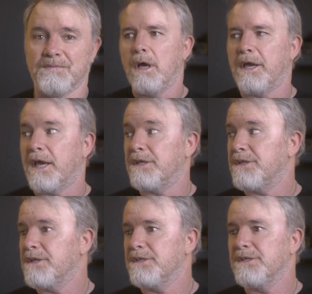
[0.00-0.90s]
Okay,
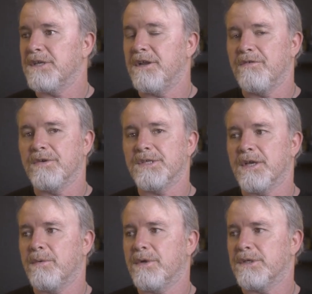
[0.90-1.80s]
so this is
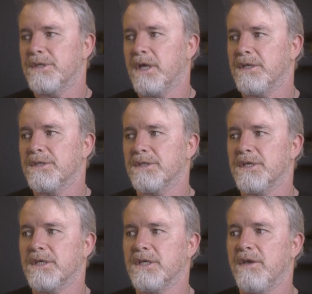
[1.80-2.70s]
interesting. What it's done is it's
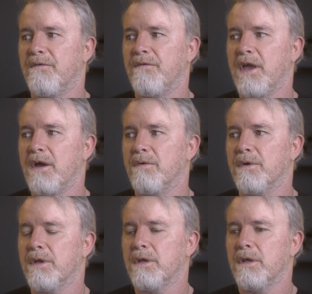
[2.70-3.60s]
actually
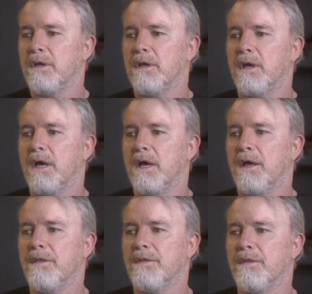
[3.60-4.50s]
found
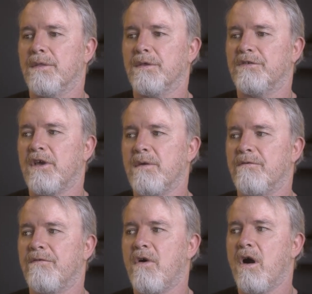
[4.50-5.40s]
the same
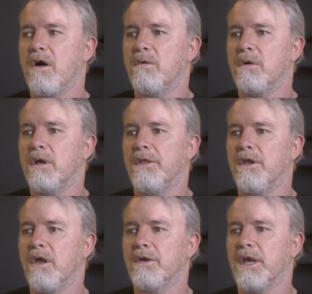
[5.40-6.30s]
file in the
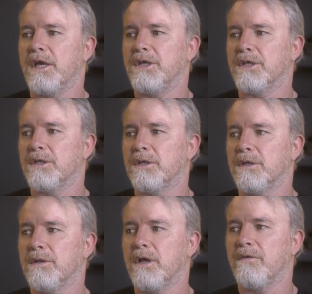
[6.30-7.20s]
location
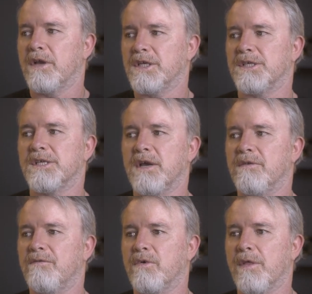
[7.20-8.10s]
that I've actually saved it for.